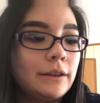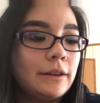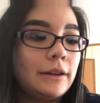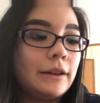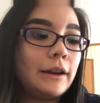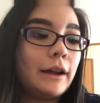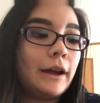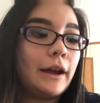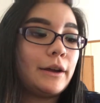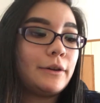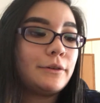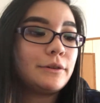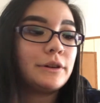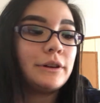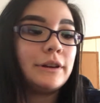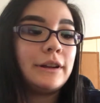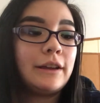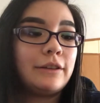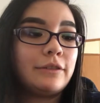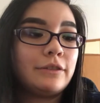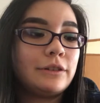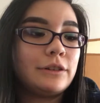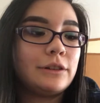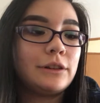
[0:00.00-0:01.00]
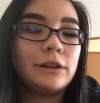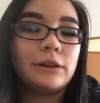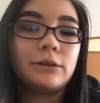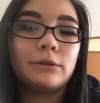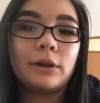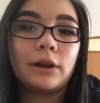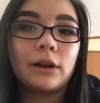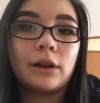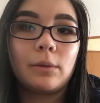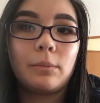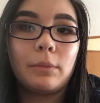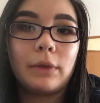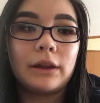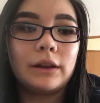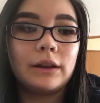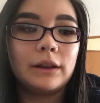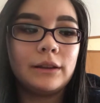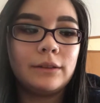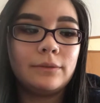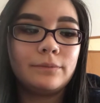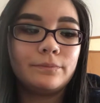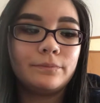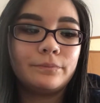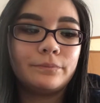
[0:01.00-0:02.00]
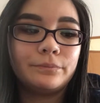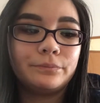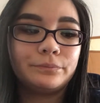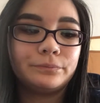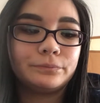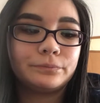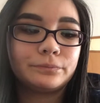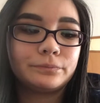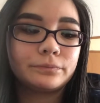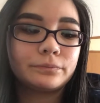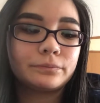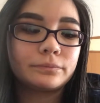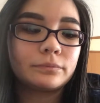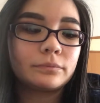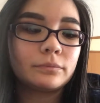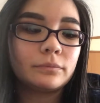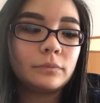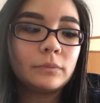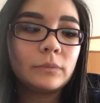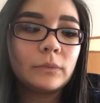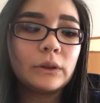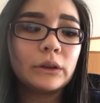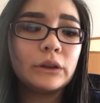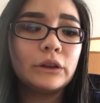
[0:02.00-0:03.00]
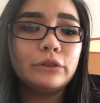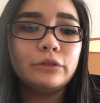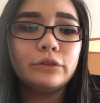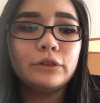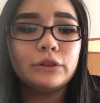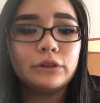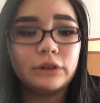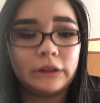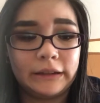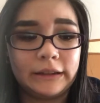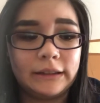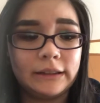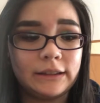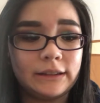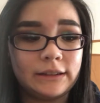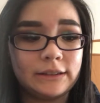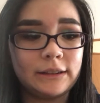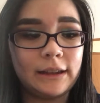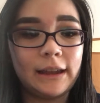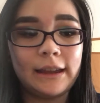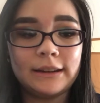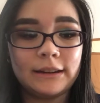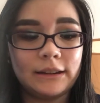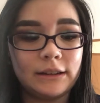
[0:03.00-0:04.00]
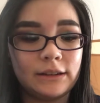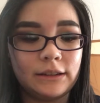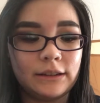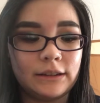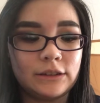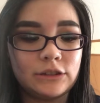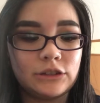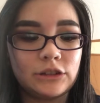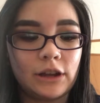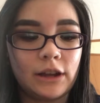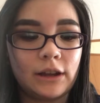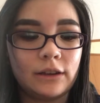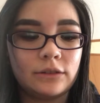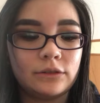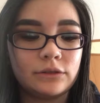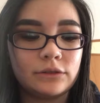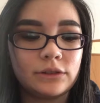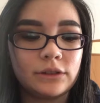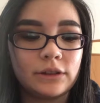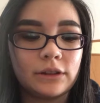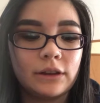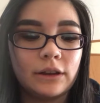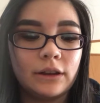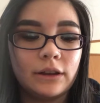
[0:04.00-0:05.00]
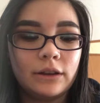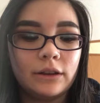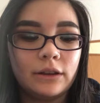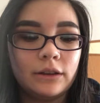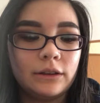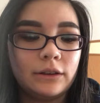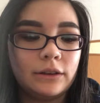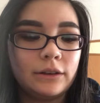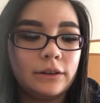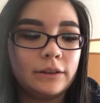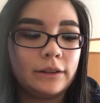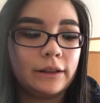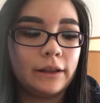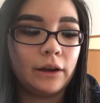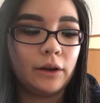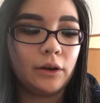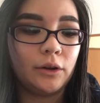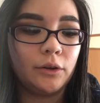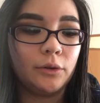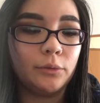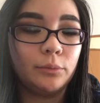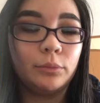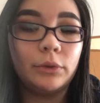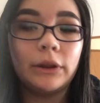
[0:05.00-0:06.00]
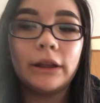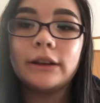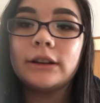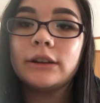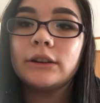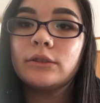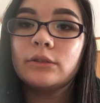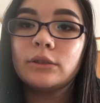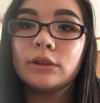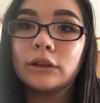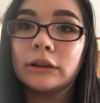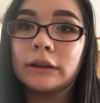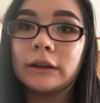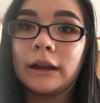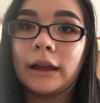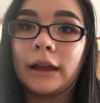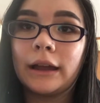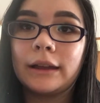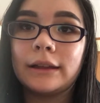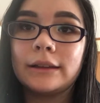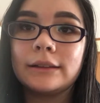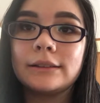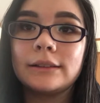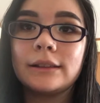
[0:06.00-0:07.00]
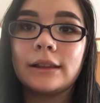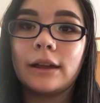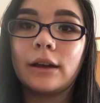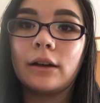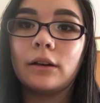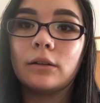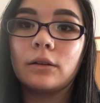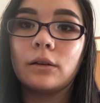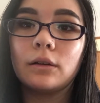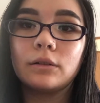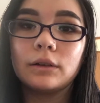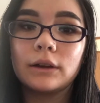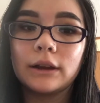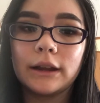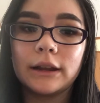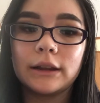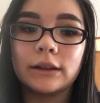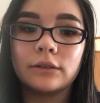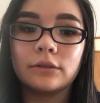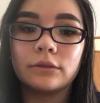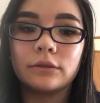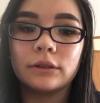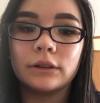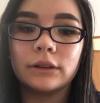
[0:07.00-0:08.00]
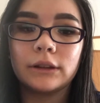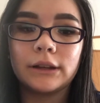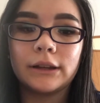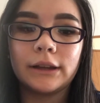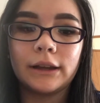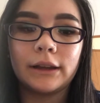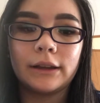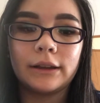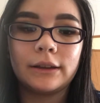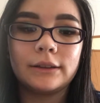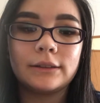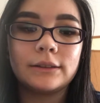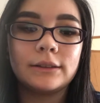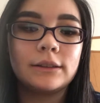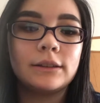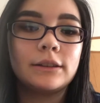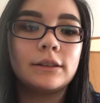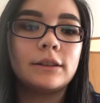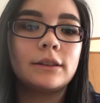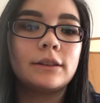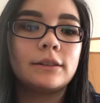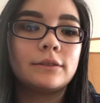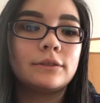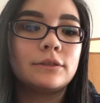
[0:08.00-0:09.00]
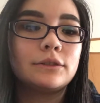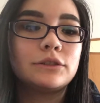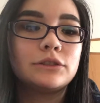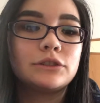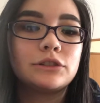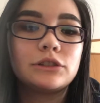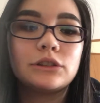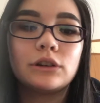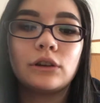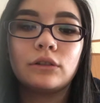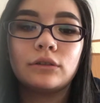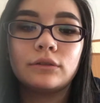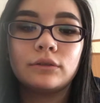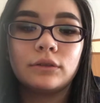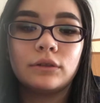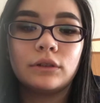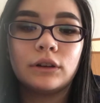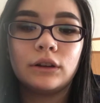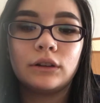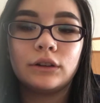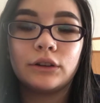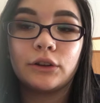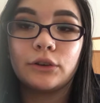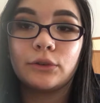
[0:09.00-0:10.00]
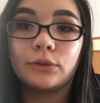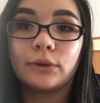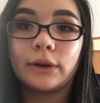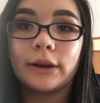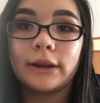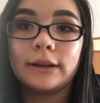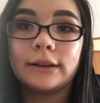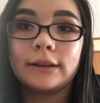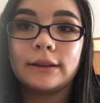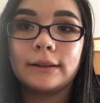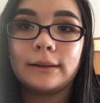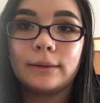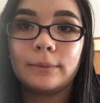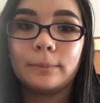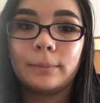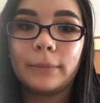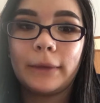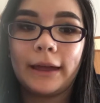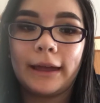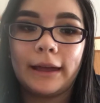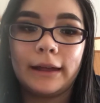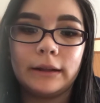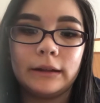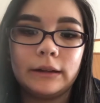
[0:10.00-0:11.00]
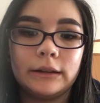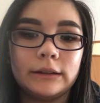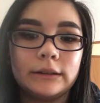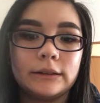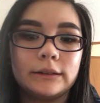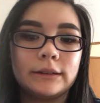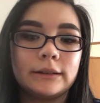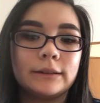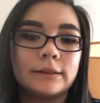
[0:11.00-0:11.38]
And I would definitely recommend it if you like any of these shadows. They all blended really nice. They all go together really nice. Just overall a great palette.